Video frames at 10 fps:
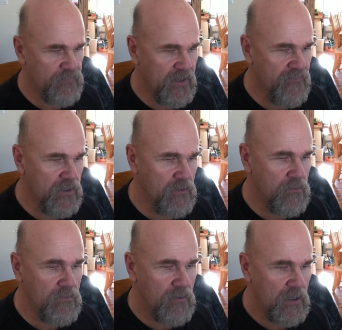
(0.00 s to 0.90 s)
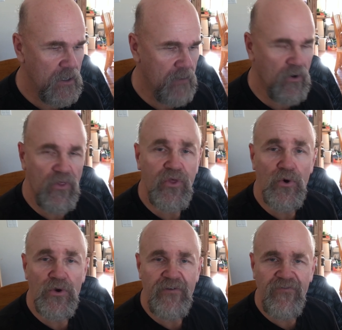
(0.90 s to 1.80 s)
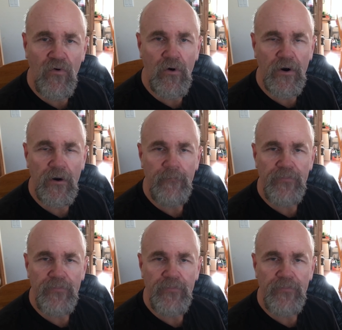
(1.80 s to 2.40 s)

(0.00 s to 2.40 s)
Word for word: giving you about 34,